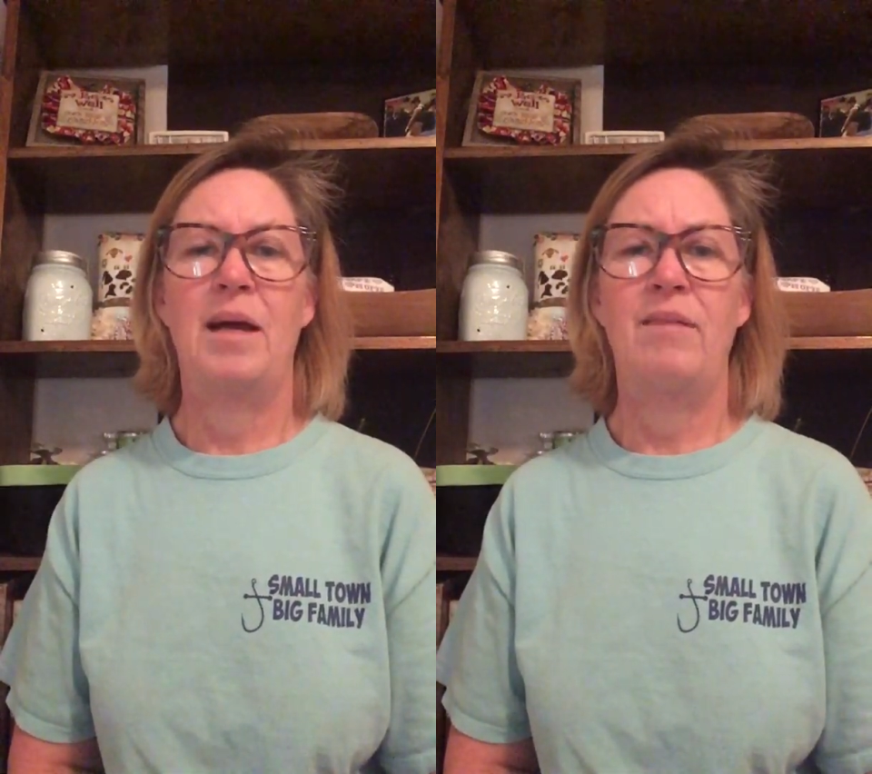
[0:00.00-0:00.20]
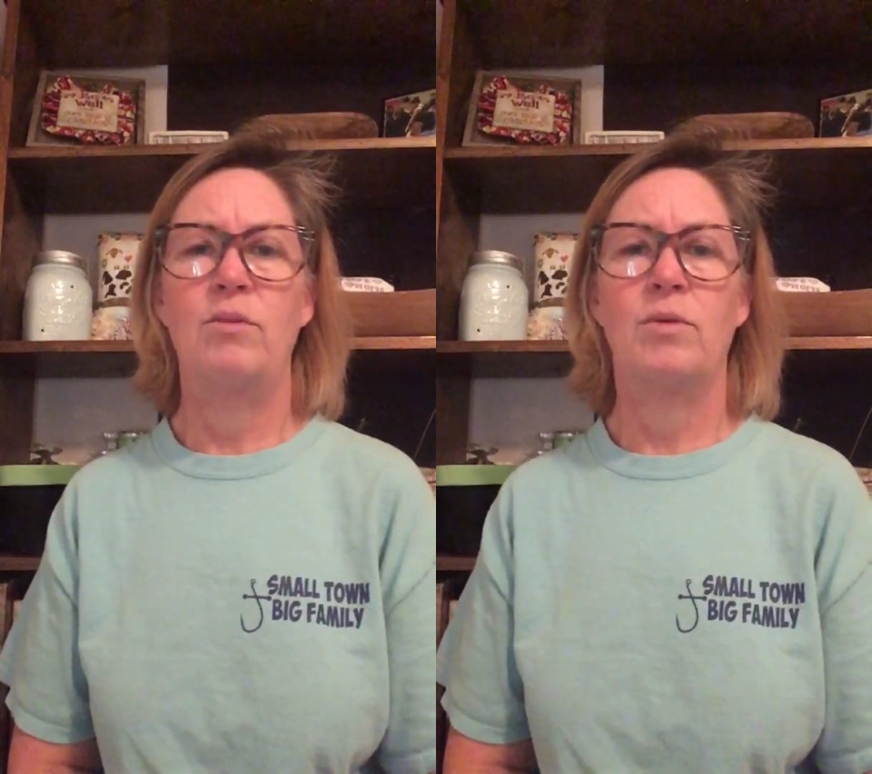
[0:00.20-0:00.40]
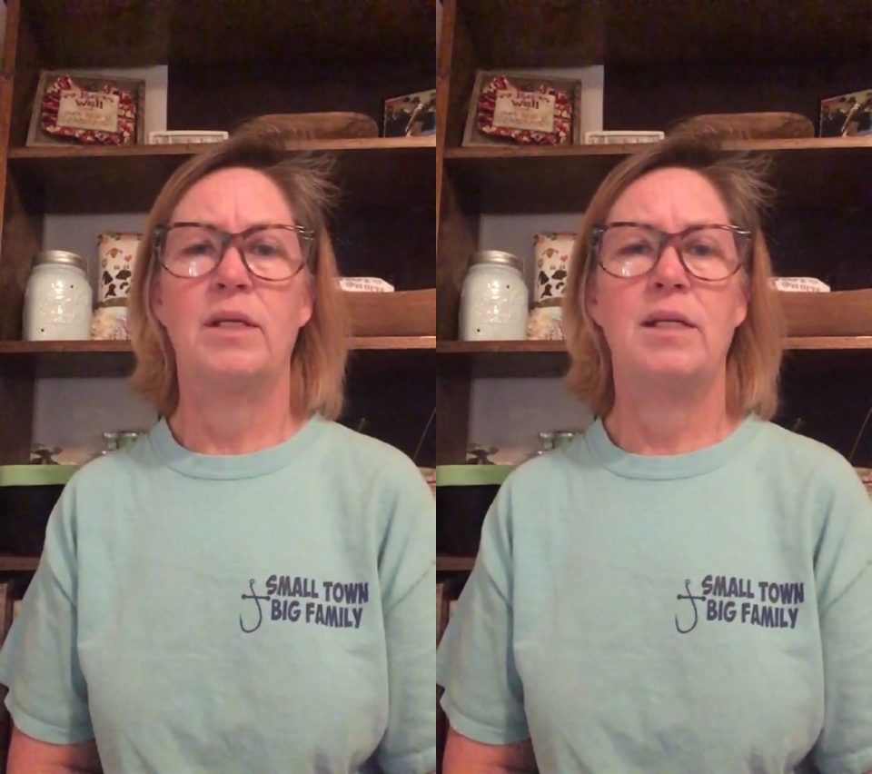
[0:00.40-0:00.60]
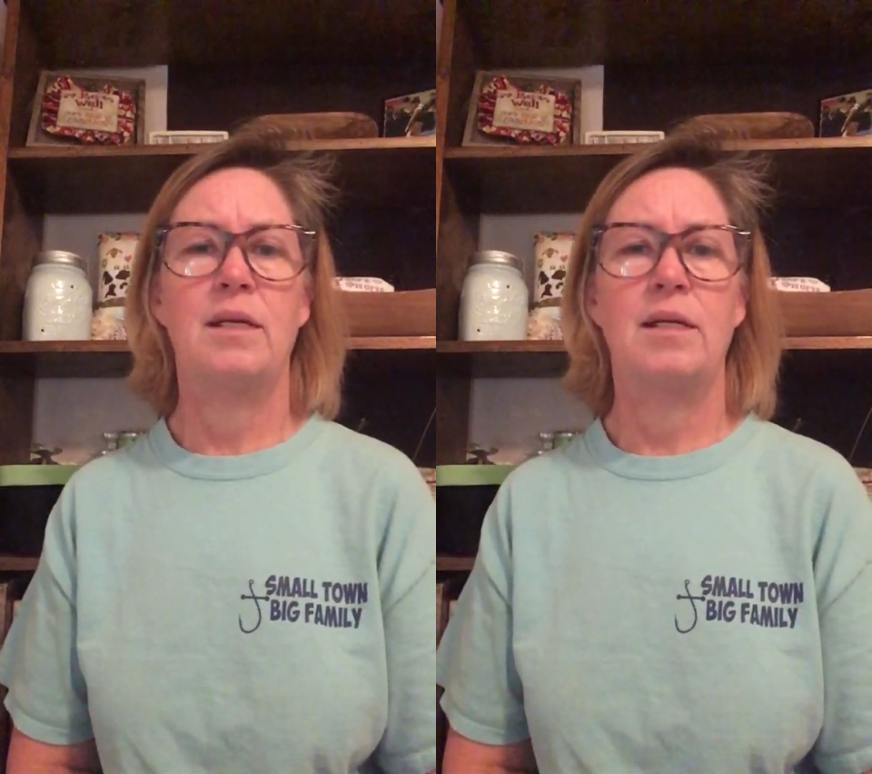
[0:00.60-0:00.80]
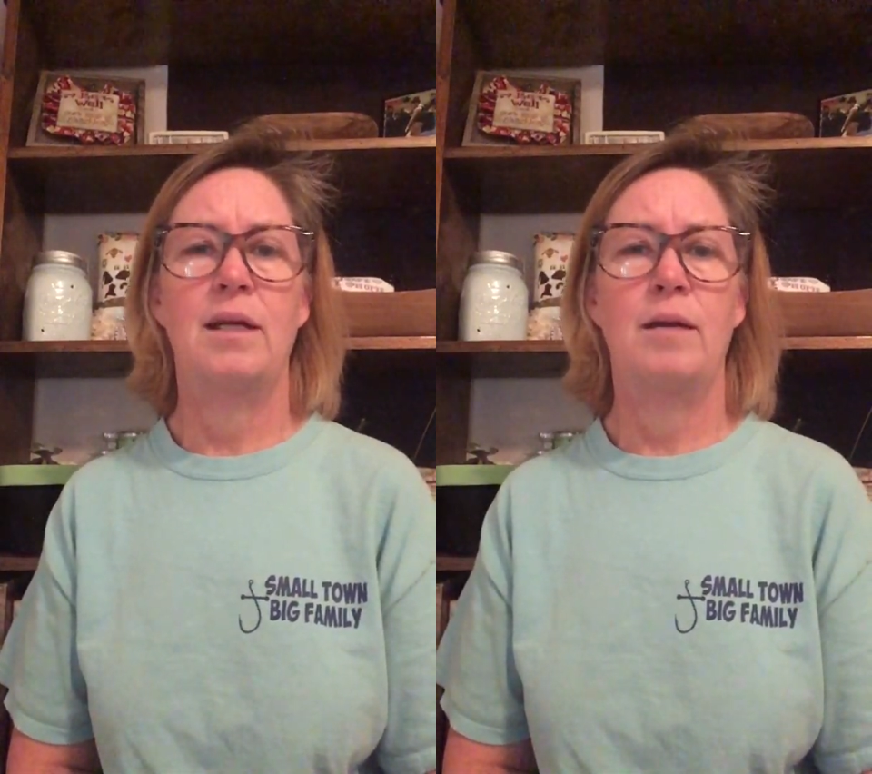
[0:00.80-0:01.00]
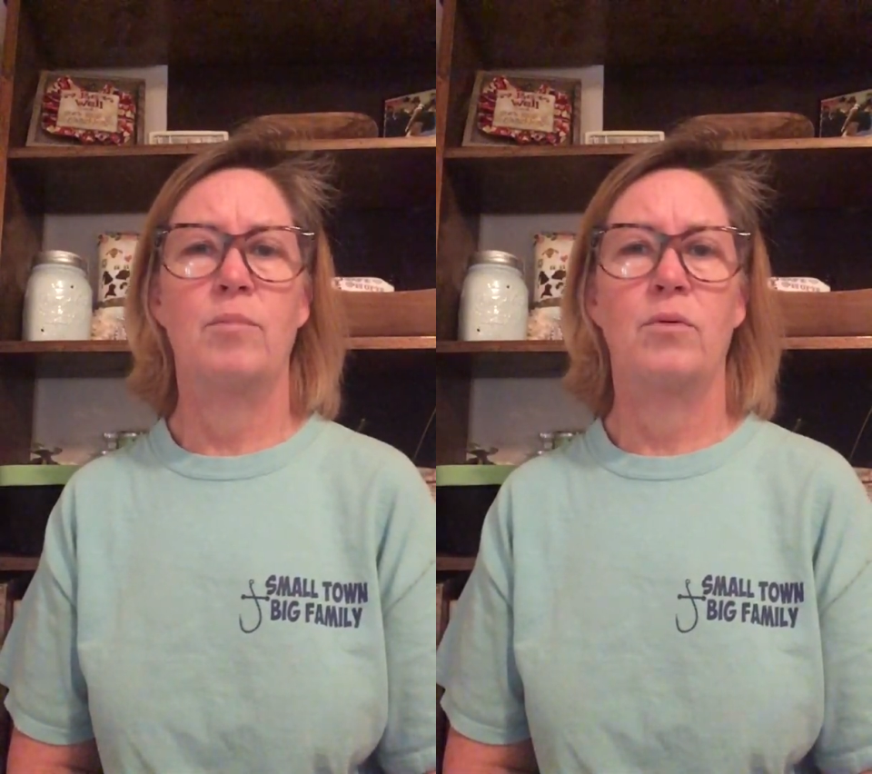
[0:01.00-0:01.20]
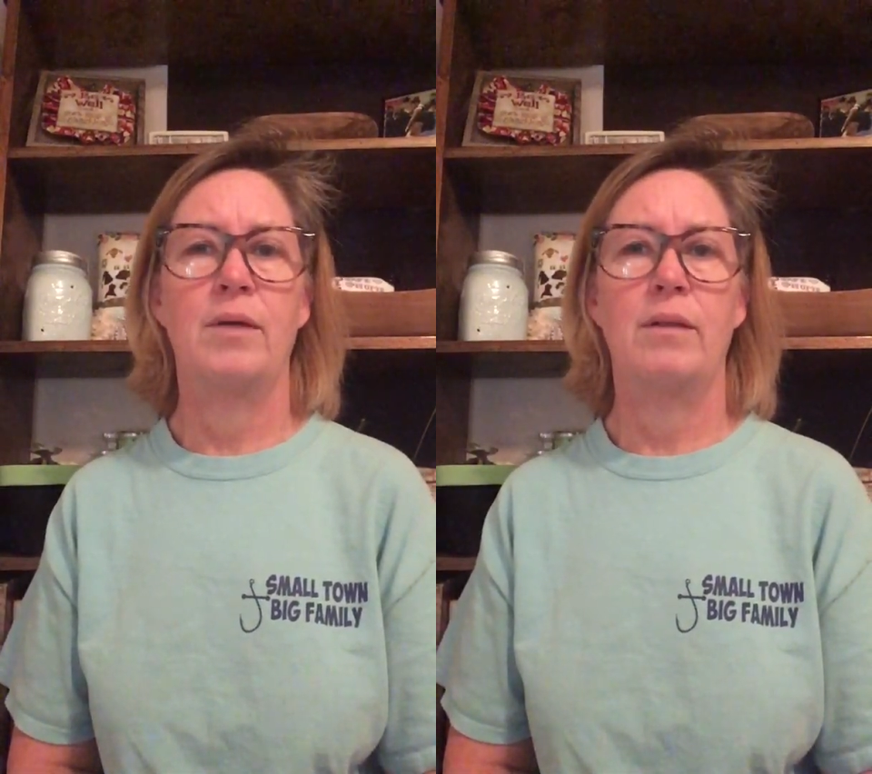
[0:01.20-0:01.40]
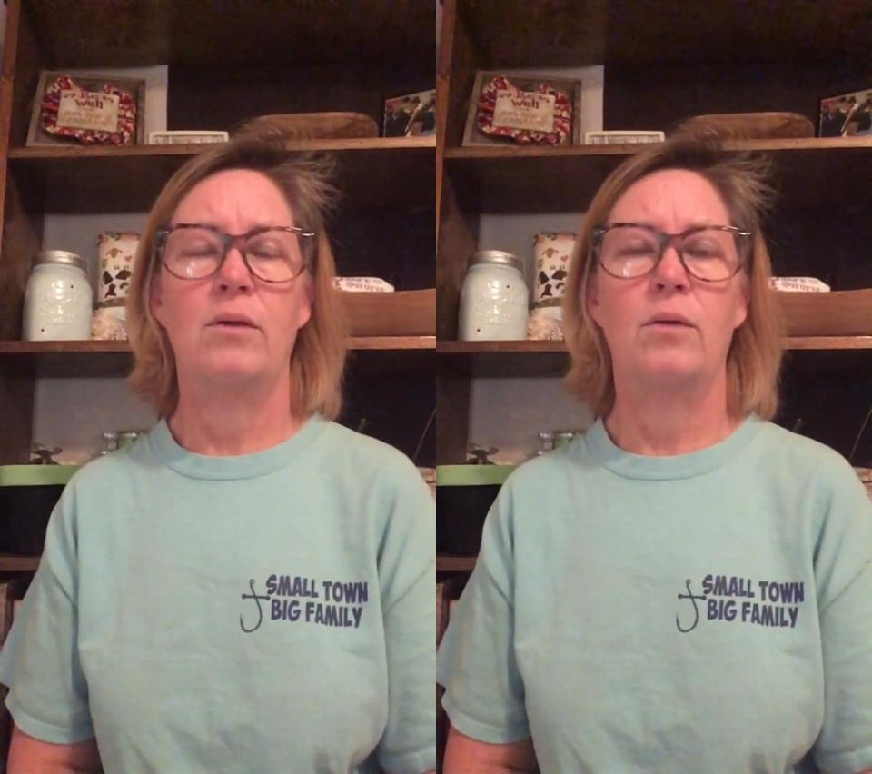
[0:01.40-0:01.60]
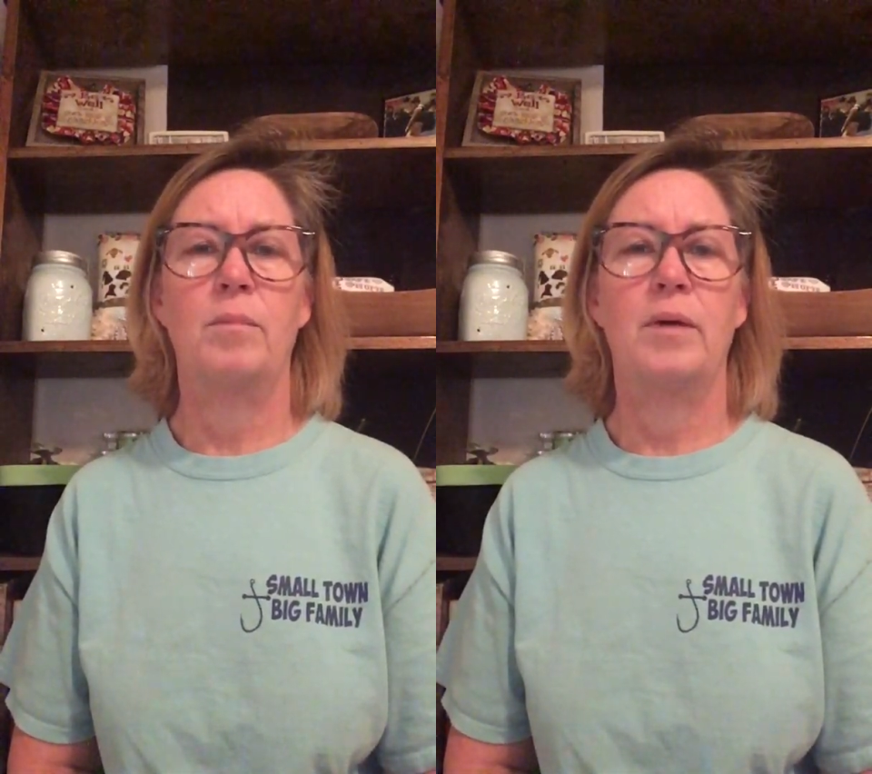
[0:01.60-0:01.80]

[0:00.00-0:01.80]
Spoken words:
haven't really done it in April either,